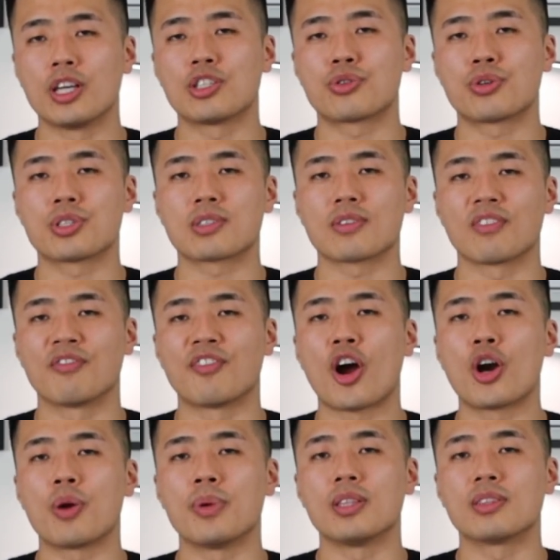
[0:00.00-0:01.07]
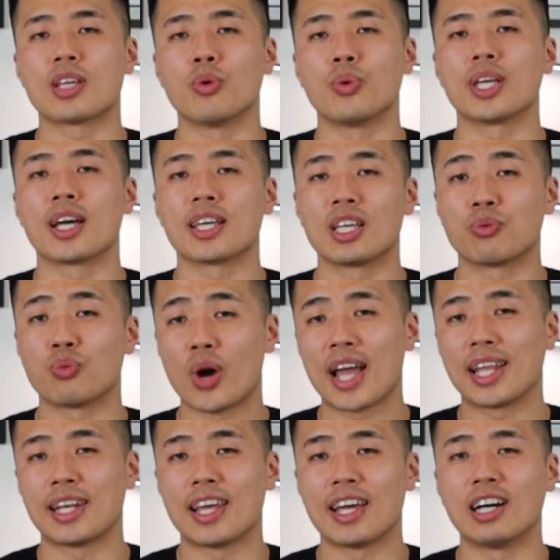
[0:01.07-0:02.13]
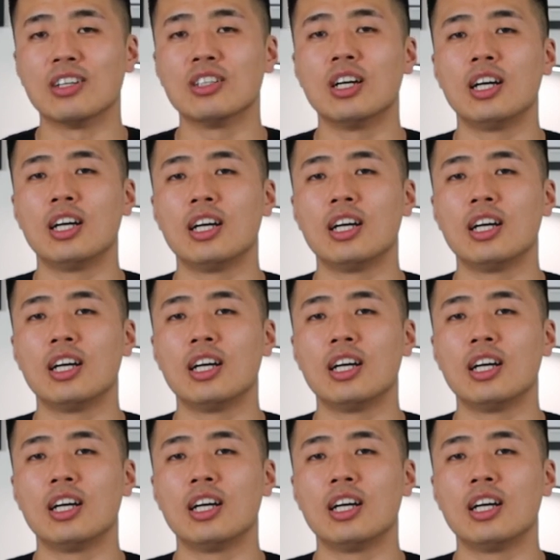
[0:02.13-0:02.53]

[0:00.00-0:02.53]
interest environment that we are in right now,